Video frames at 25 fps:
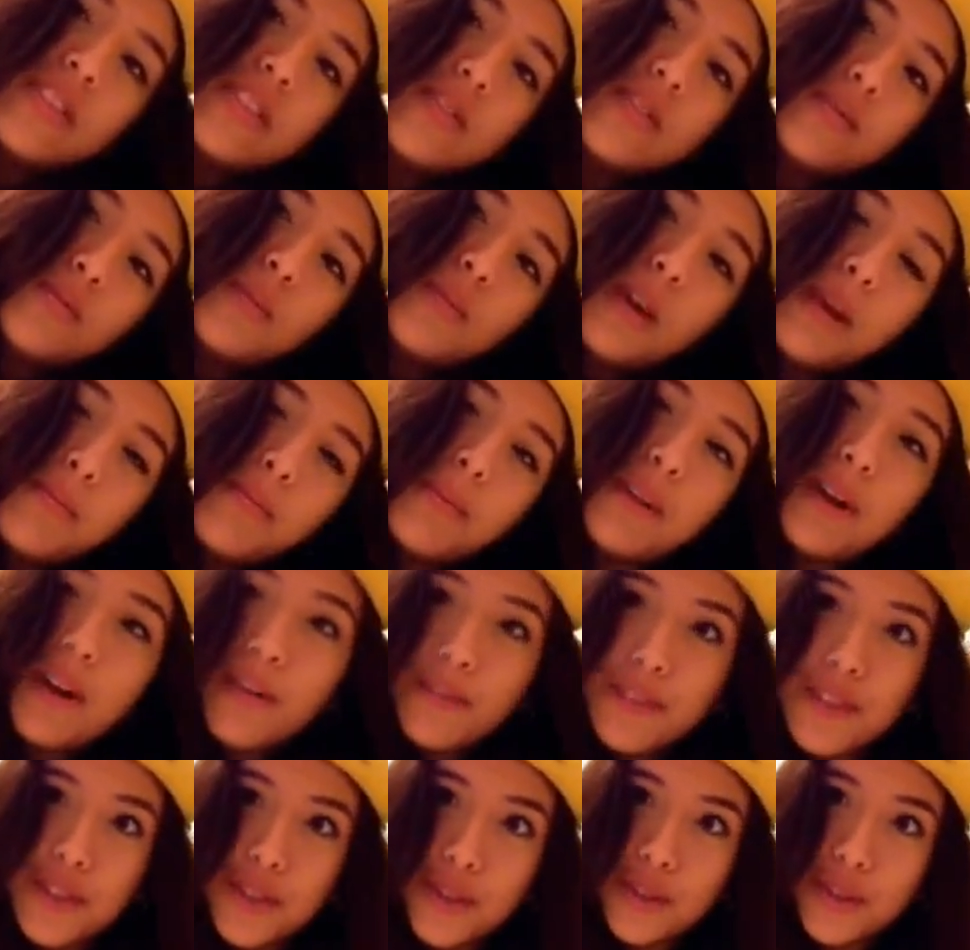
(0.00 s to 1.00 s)
wipe it
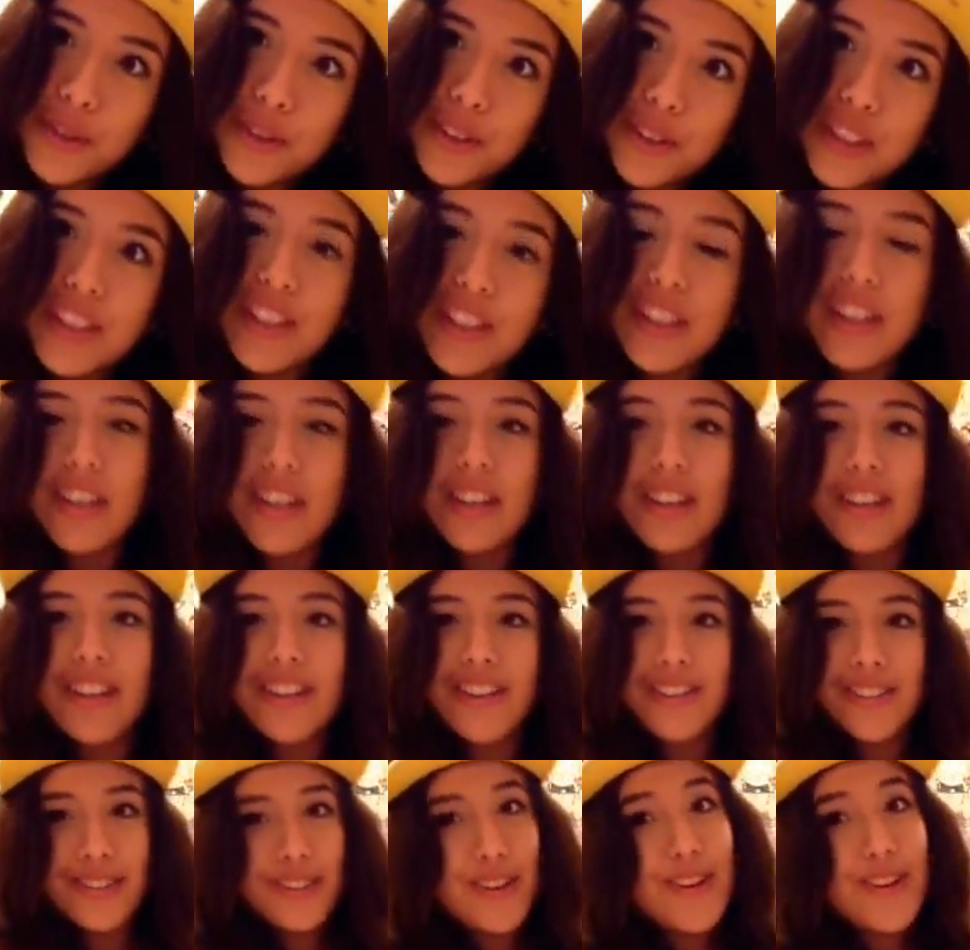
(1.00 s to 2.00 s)
off the shoulder.
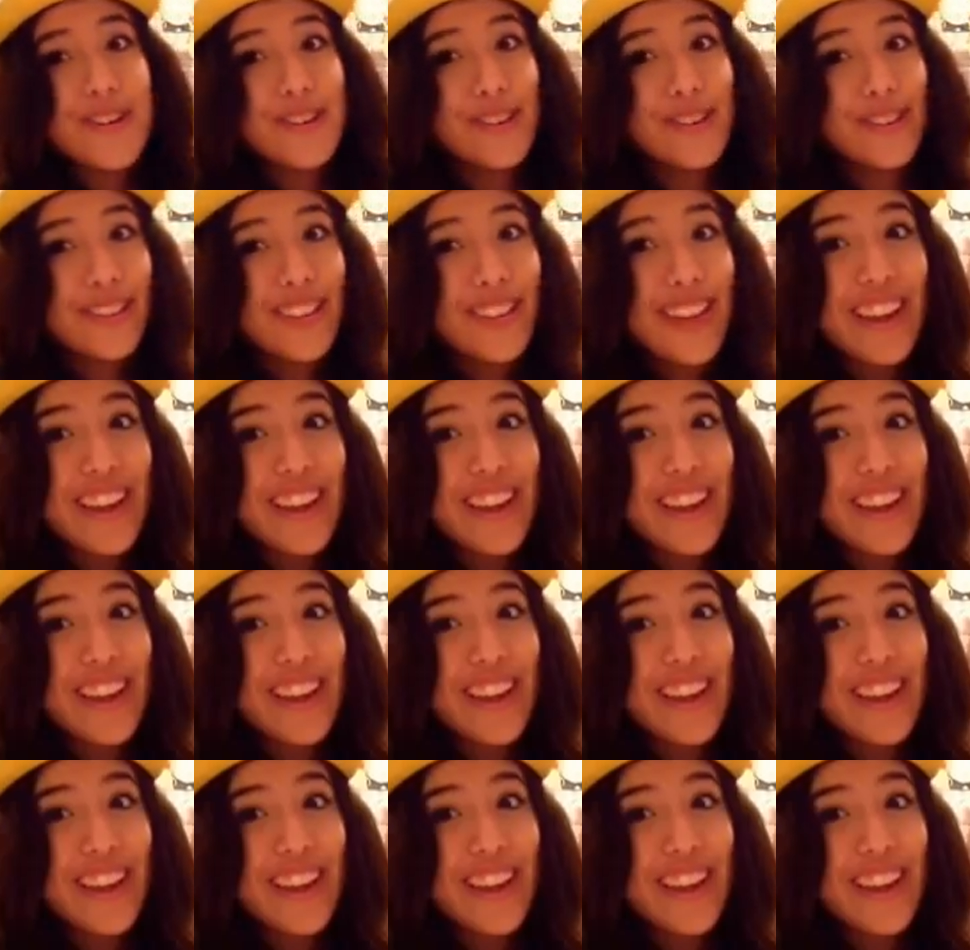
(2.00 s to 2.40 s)
No,